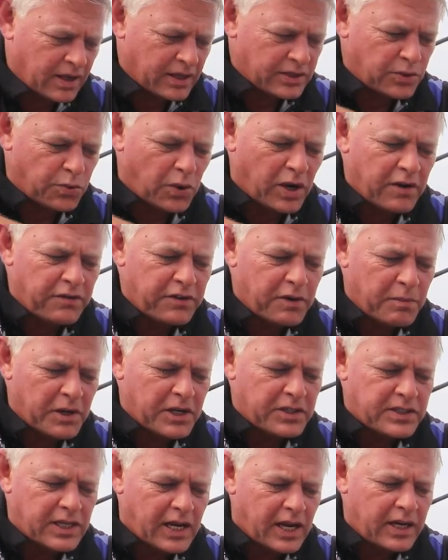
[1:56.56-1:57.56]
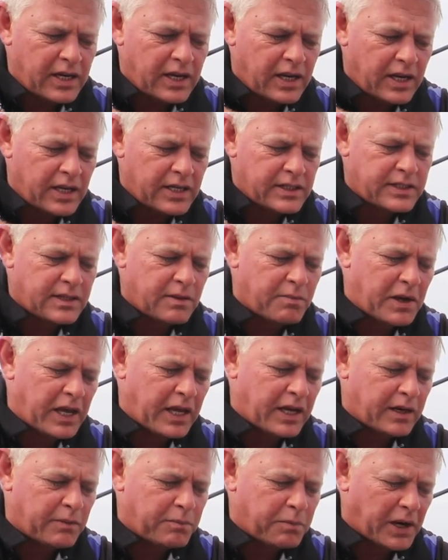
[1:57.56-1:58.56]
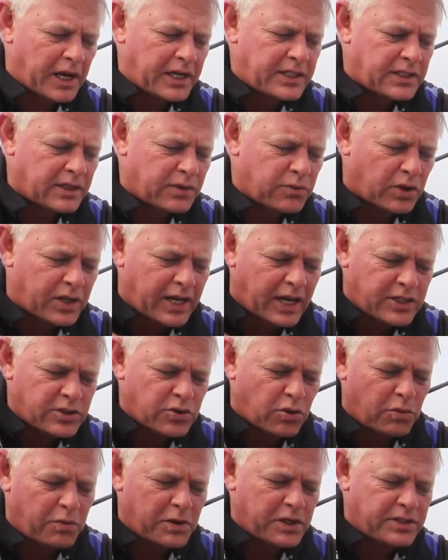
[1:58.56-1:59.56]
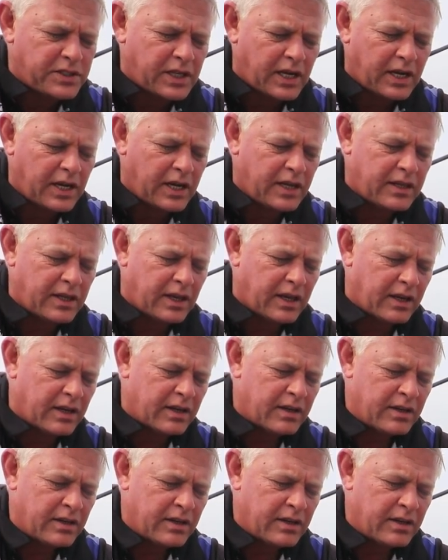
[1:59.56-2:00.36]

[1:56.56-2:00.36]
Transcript: It's one of the most underestimated baits. It will catch almost anything.